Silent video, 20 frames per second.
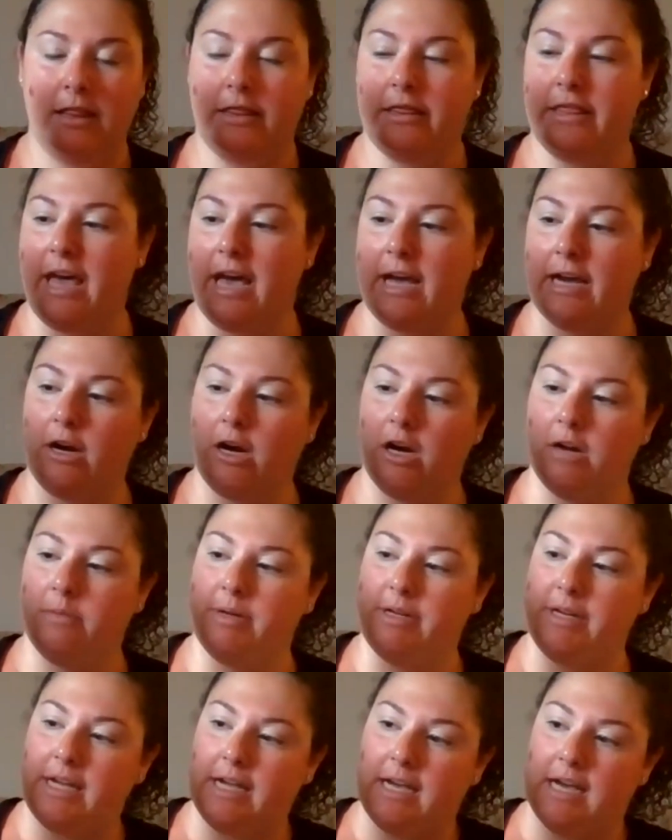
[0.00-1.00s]
that
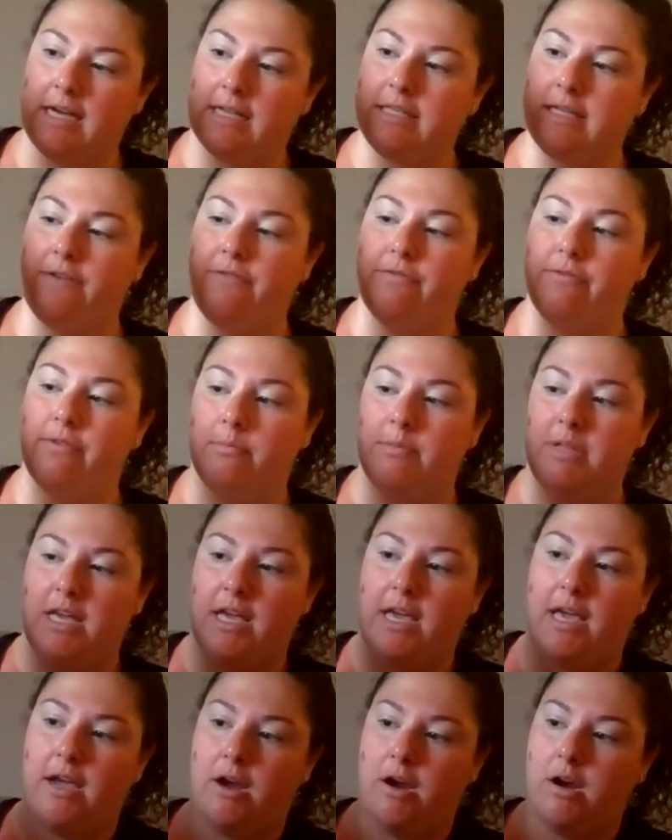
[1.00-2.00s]
carbon dioxide from the
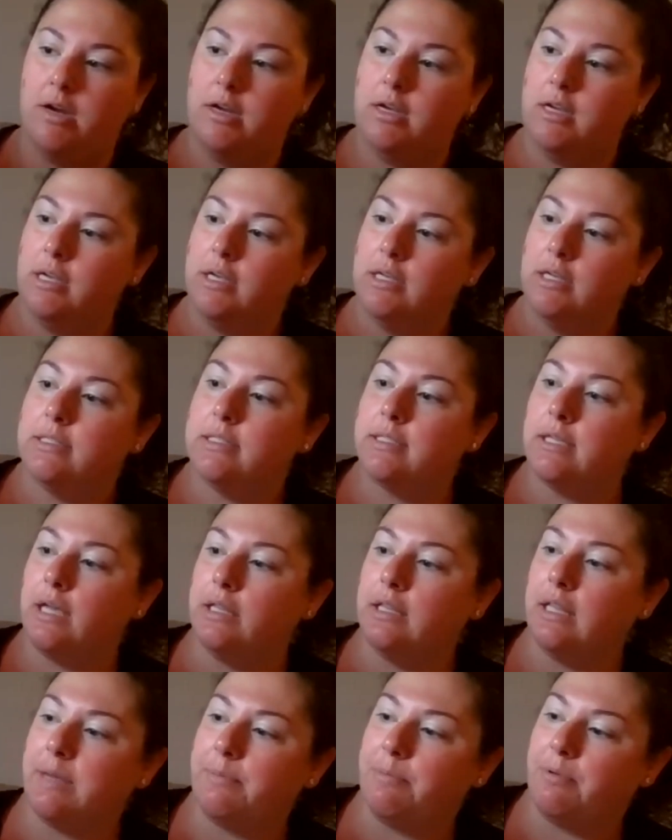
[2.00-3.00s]
air.
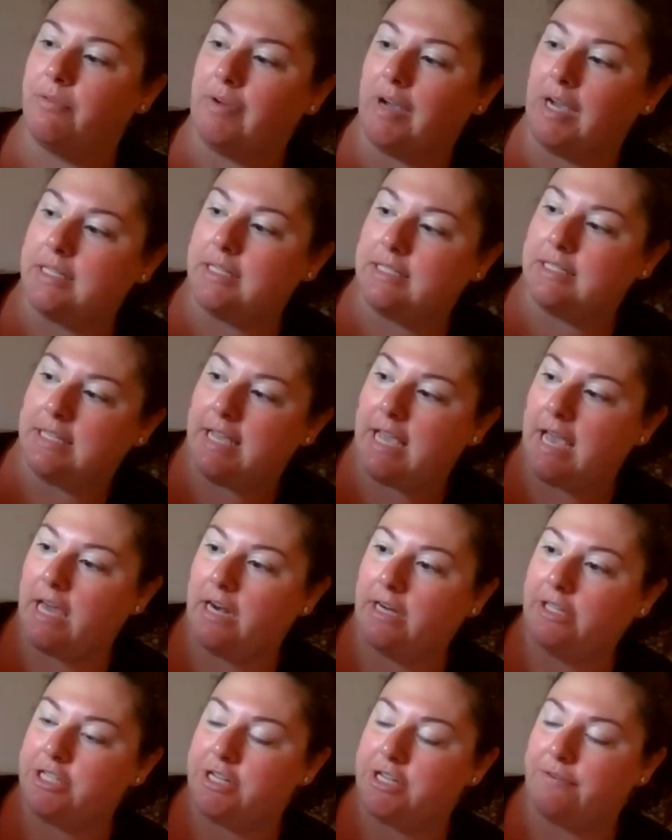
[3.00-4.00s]
Sunlight provides the
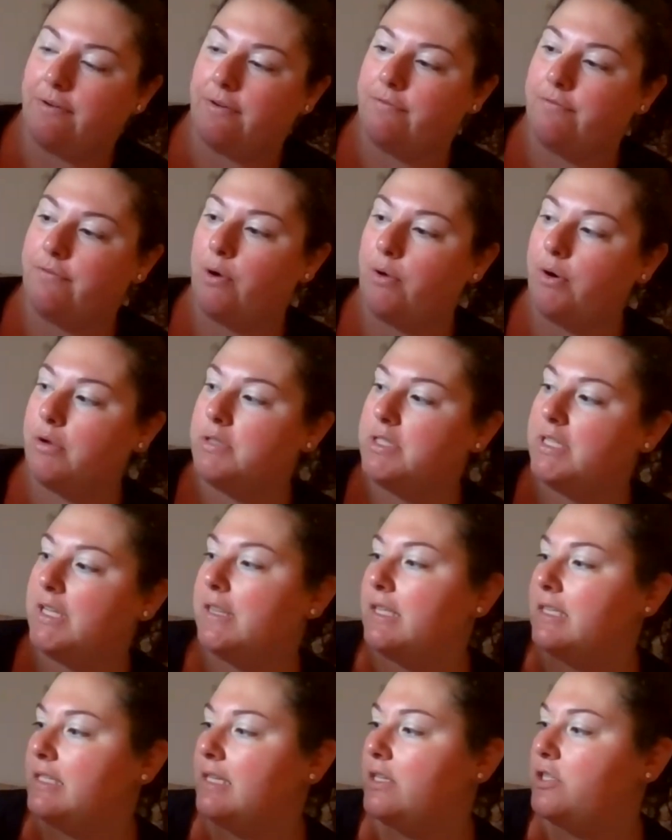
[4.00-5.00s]
energy for
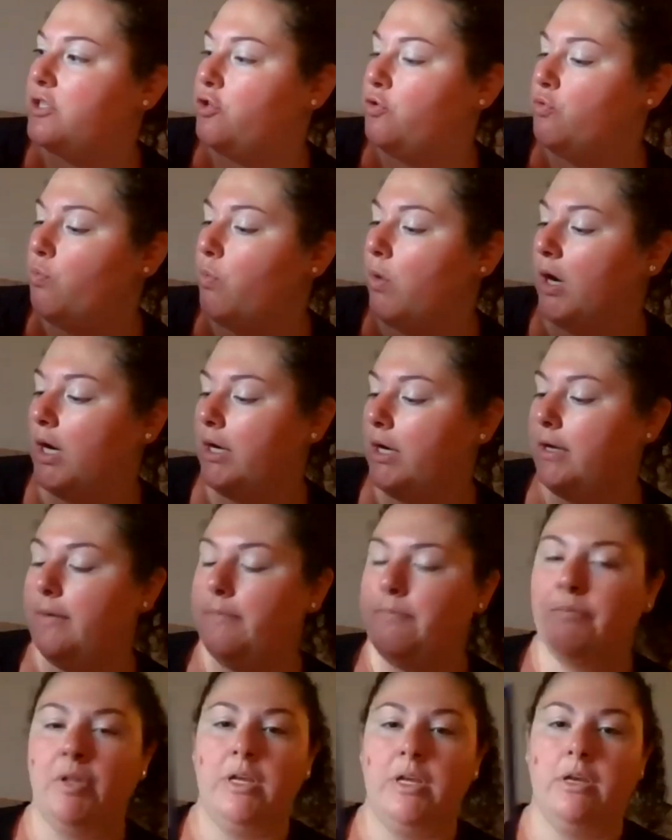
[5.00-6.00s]
photosynthesis to work.
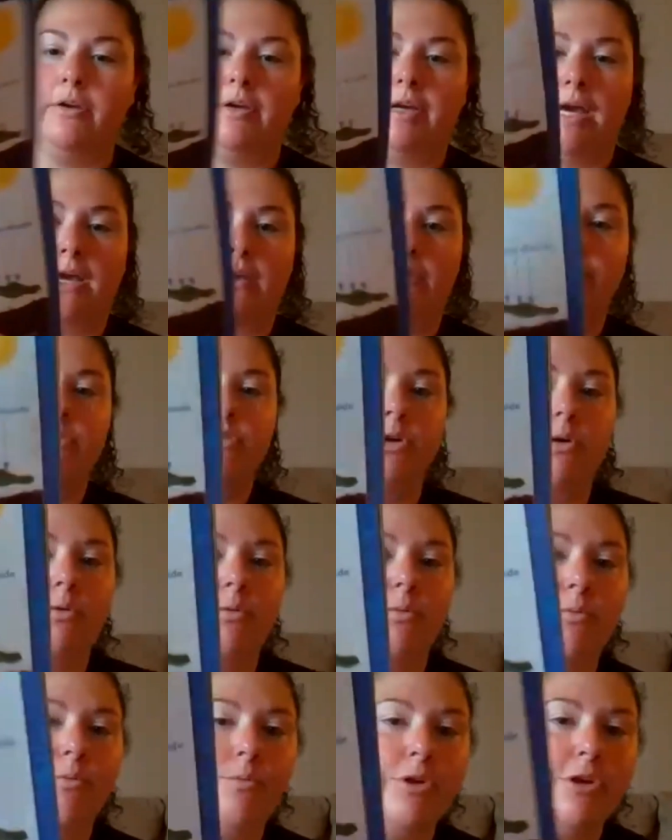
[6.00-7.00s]
Okay,
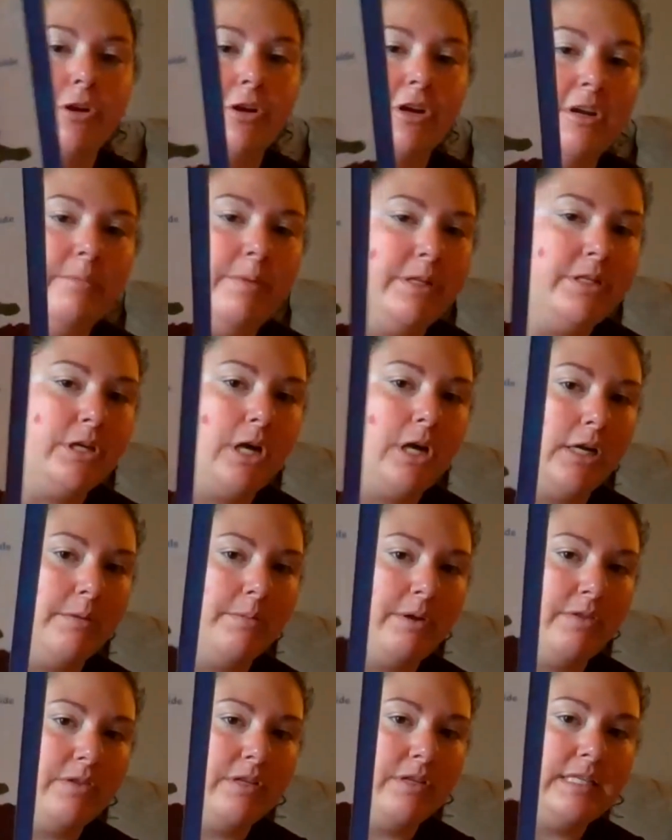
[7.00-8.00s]
so you're going to be talking
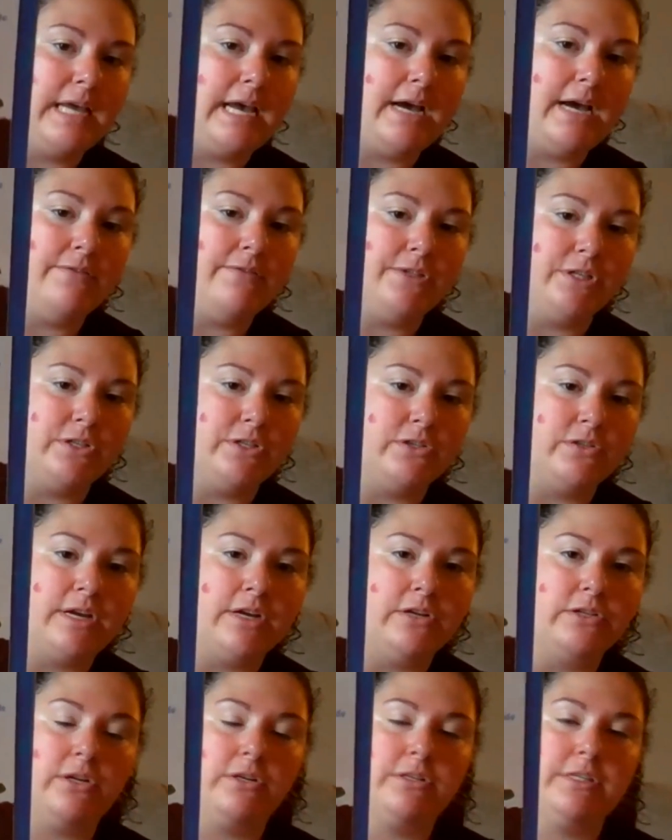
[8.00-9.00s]
about this after. So
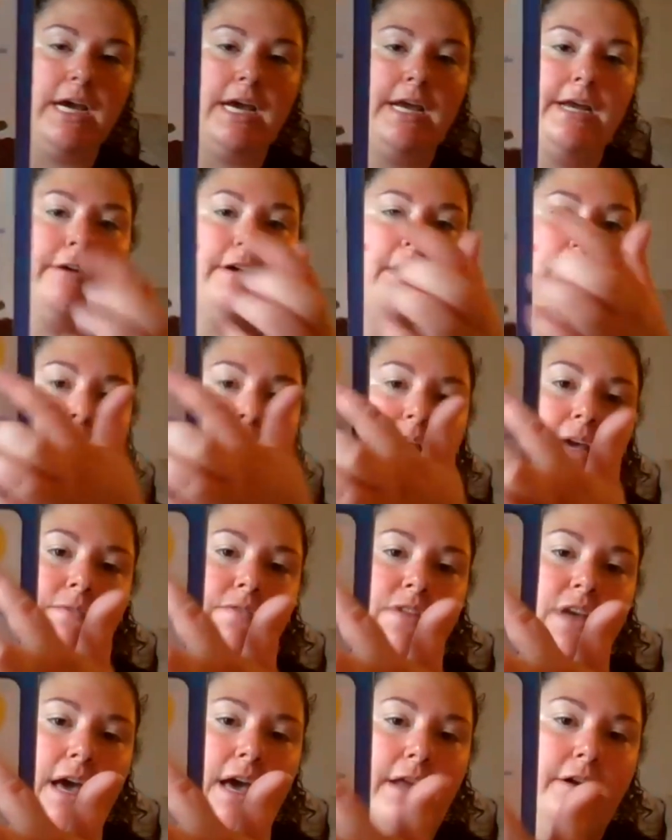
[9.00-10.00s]
there's our diagram. We have
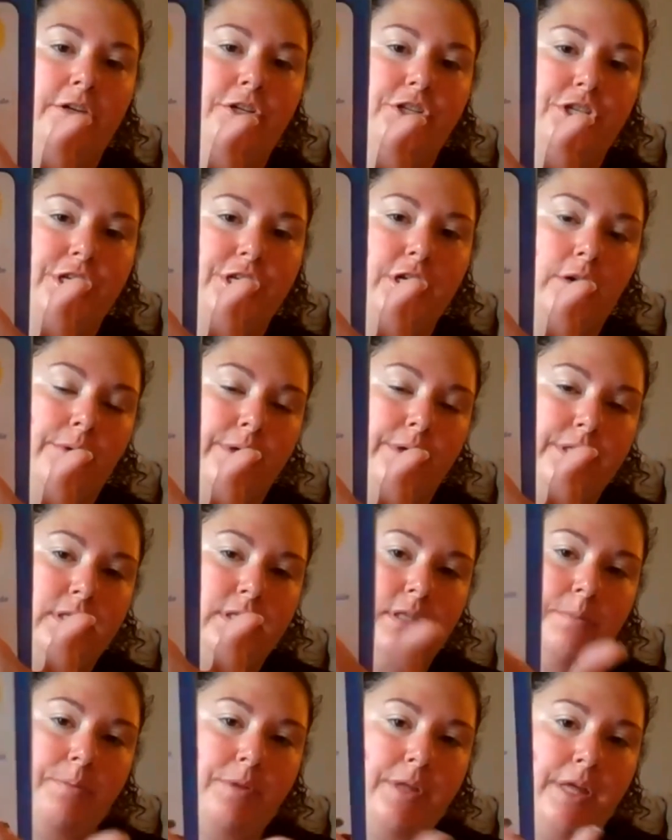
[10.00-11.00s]
the energy going to
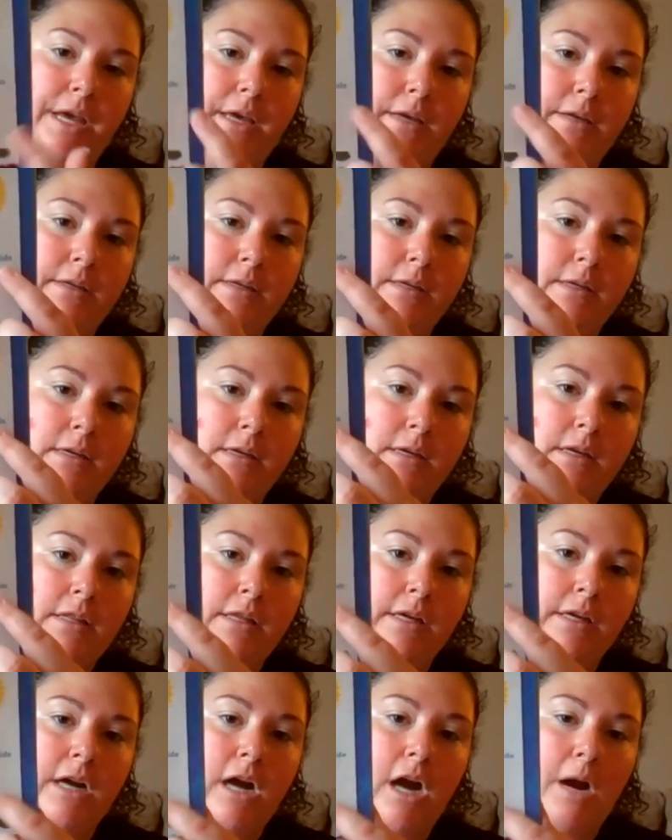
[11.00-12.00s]
the plant,
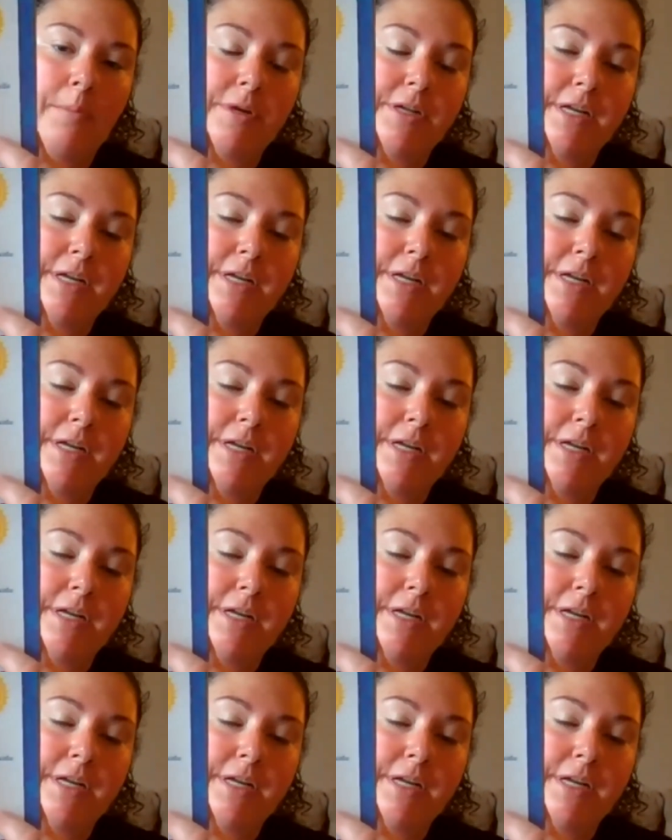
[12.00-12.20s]
the carbon